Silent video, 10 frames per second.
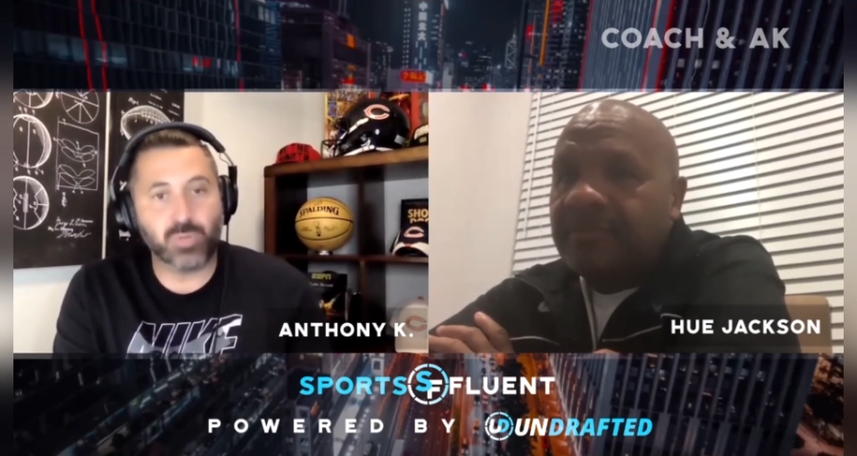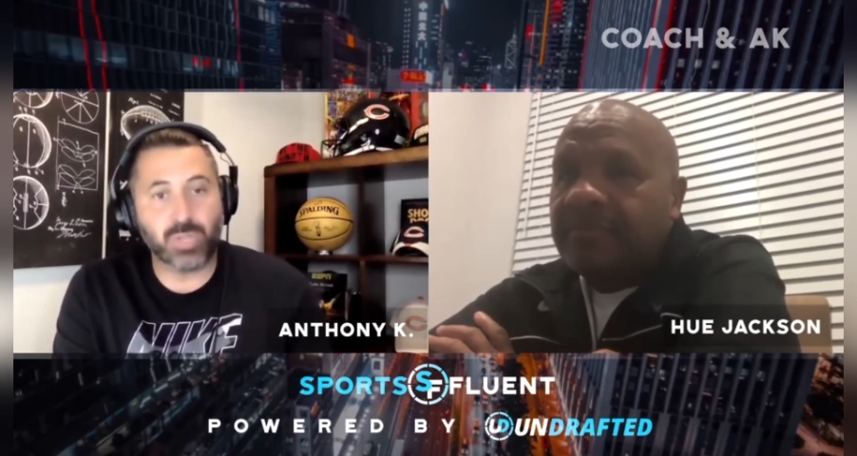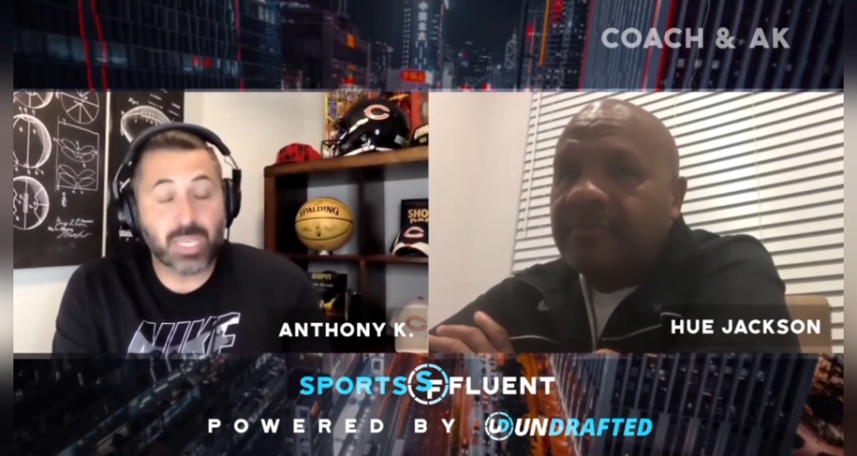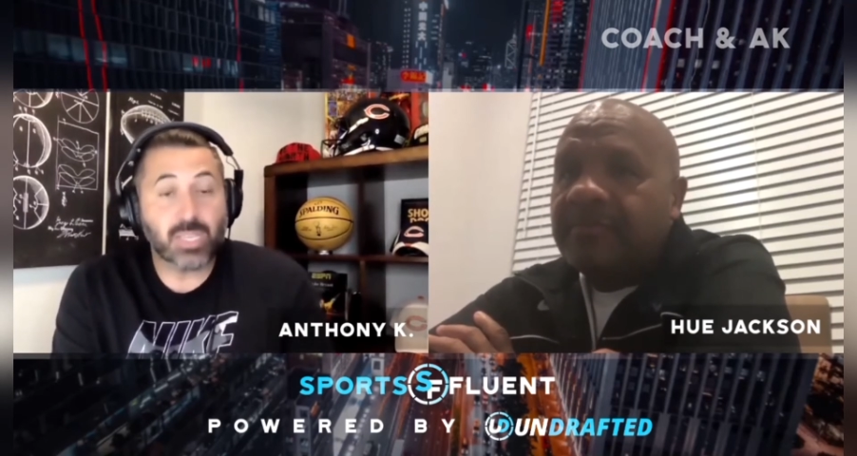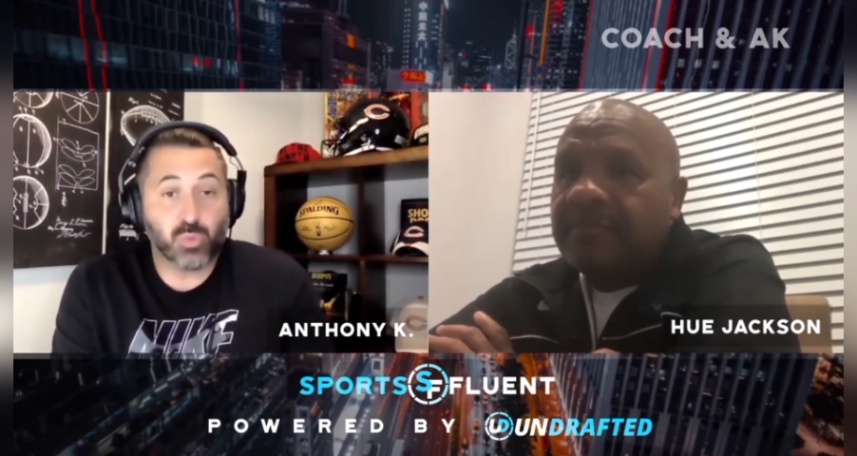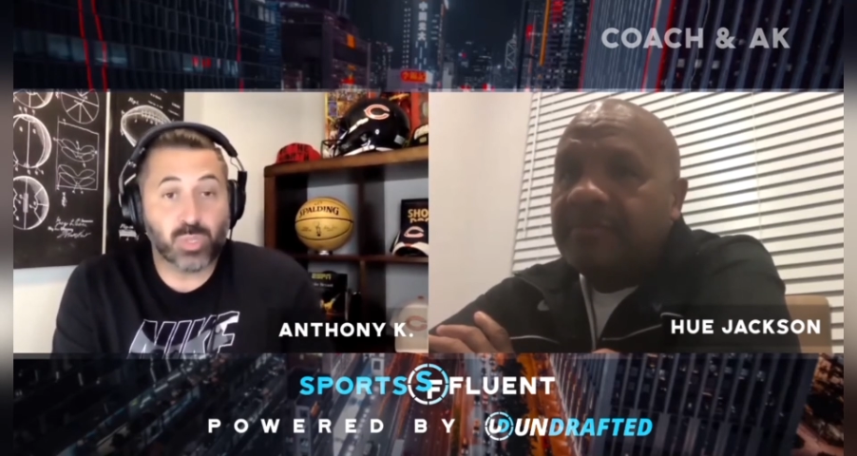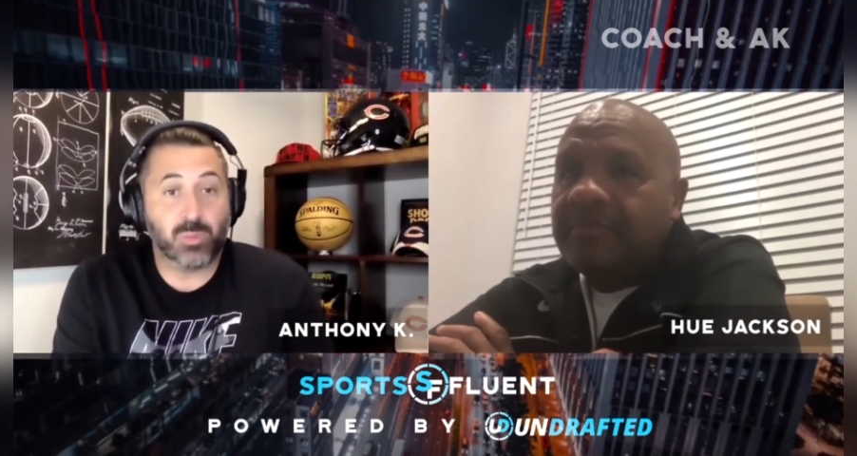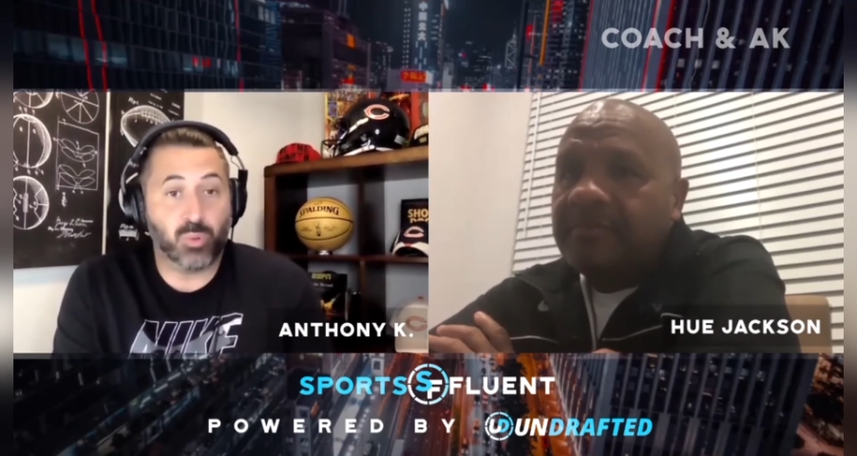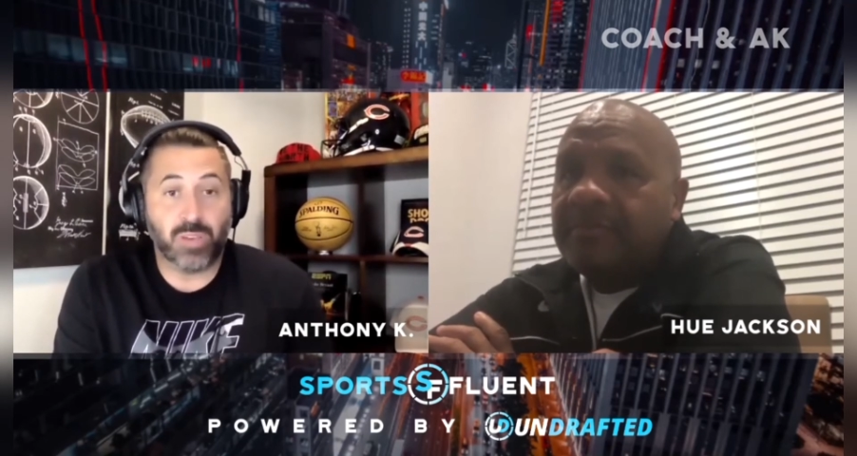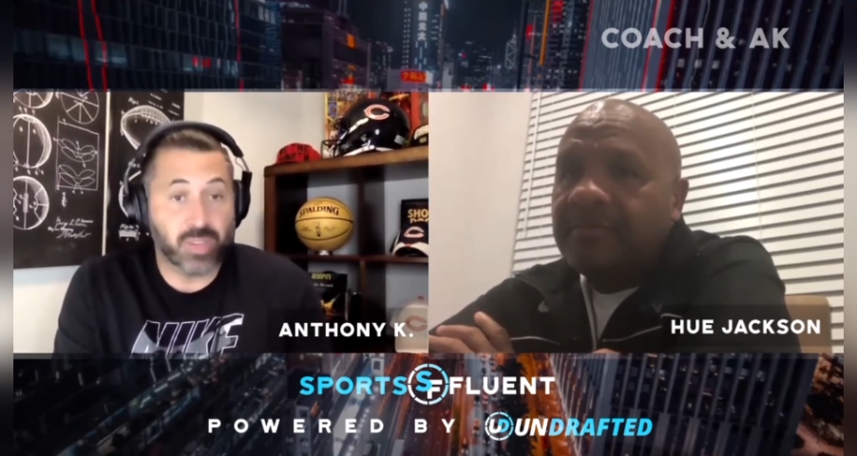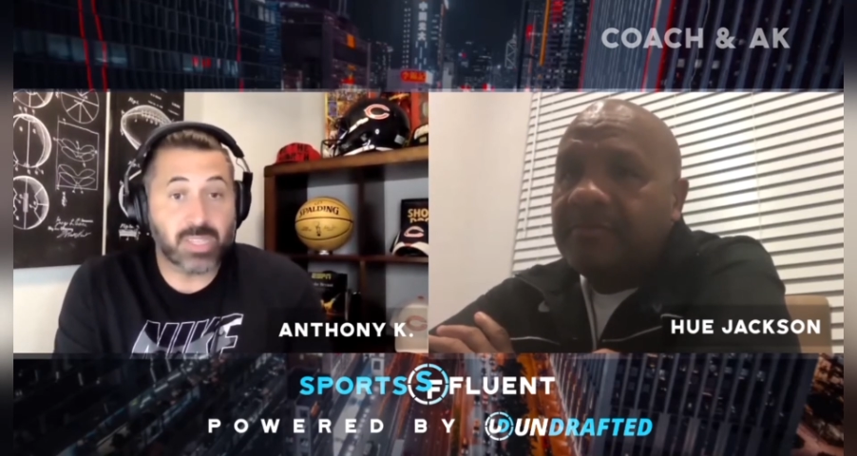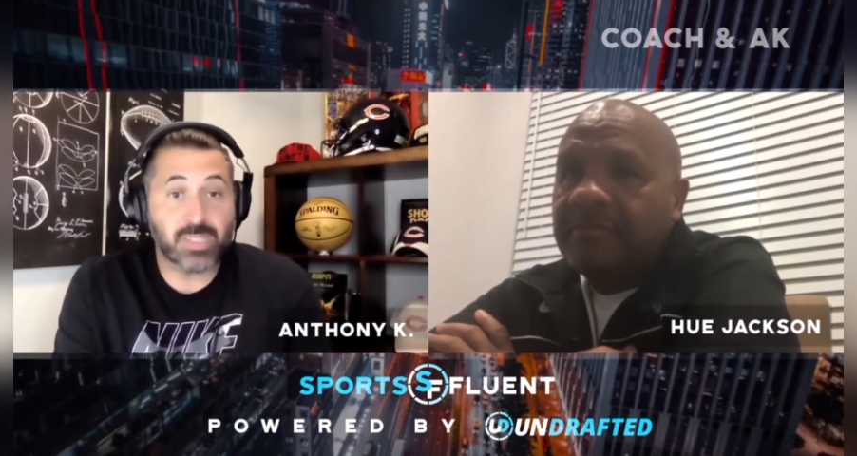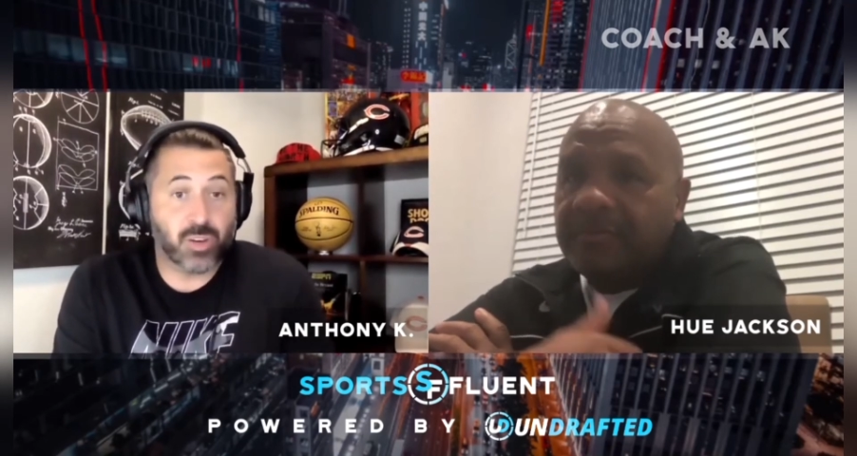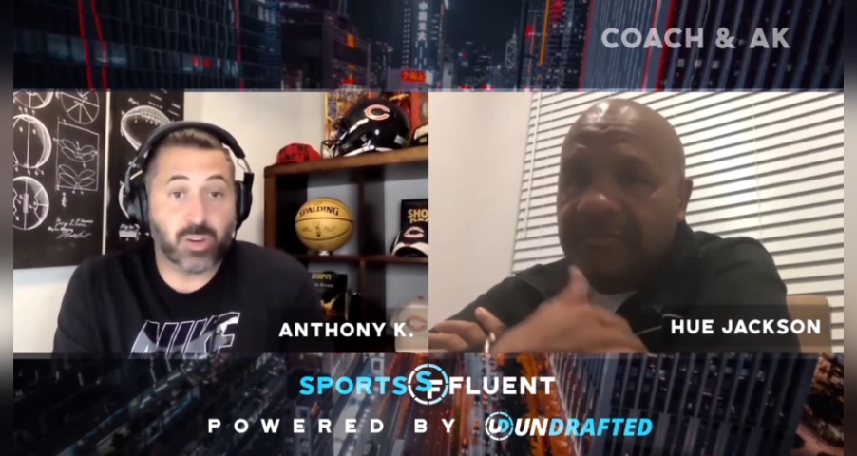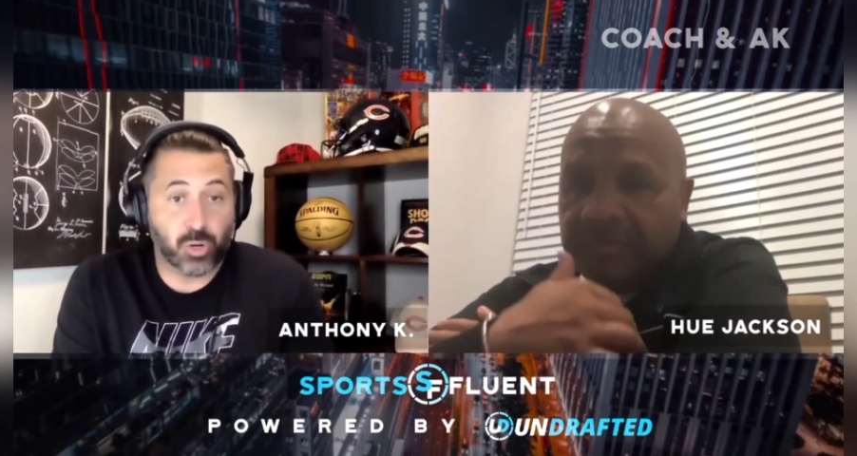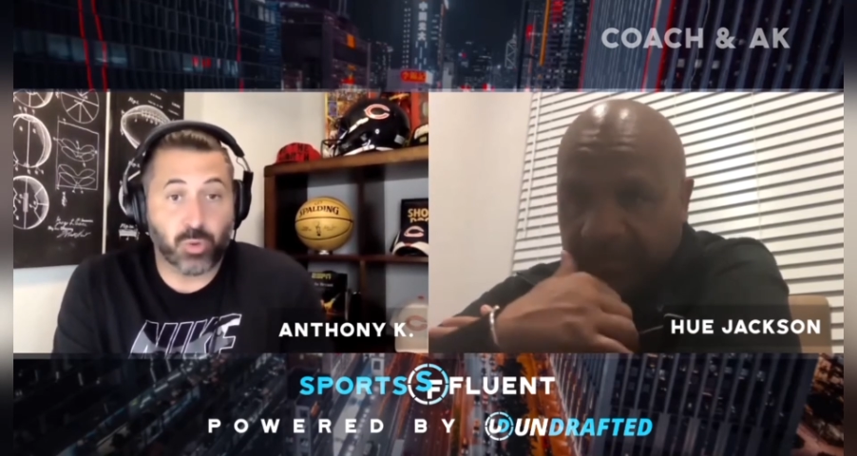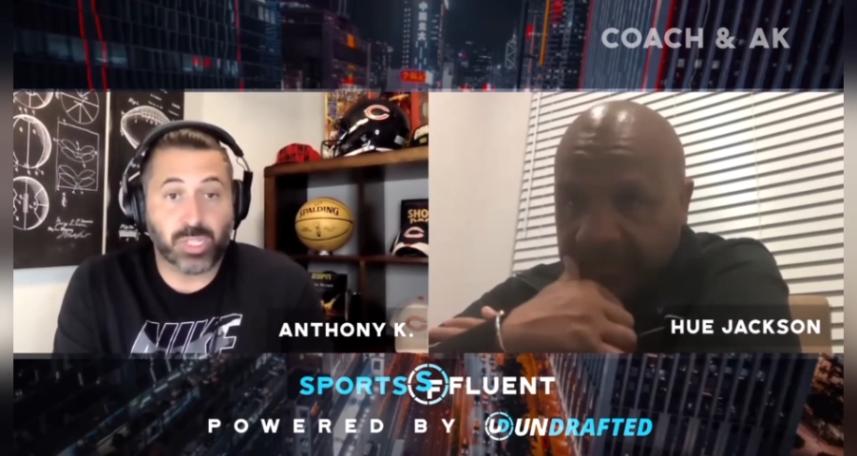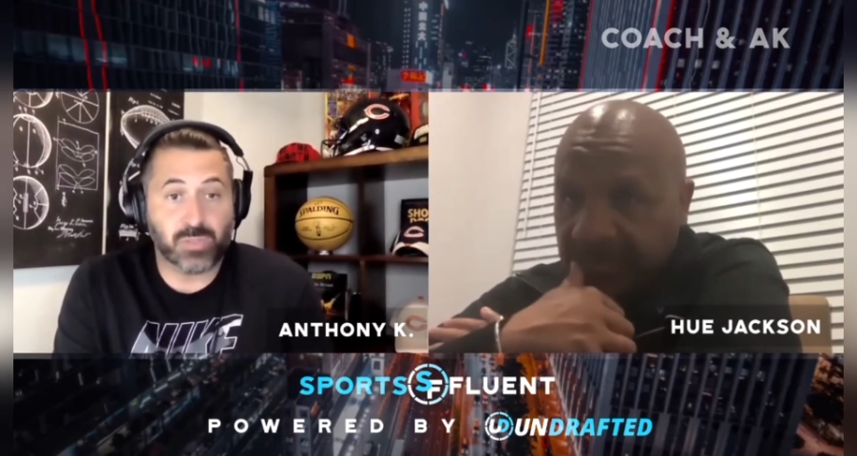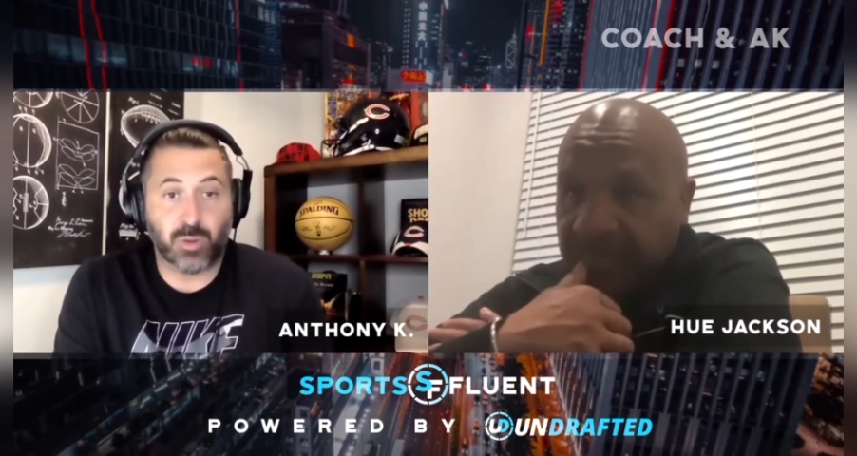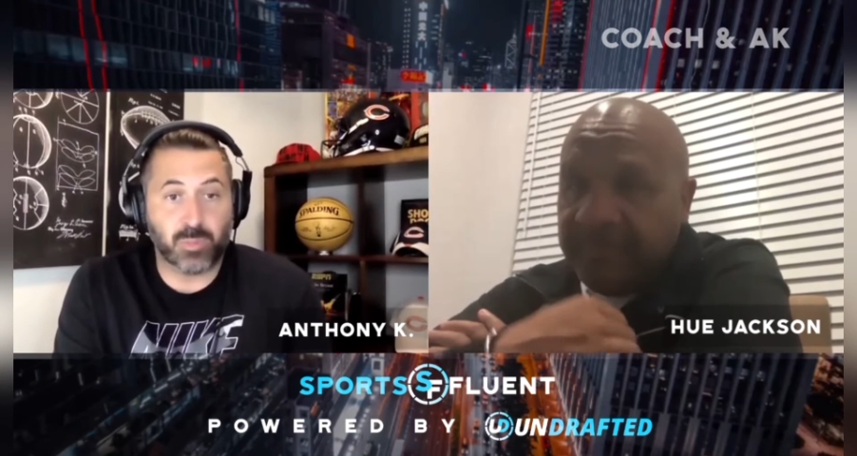it is really brave. It is very courageous for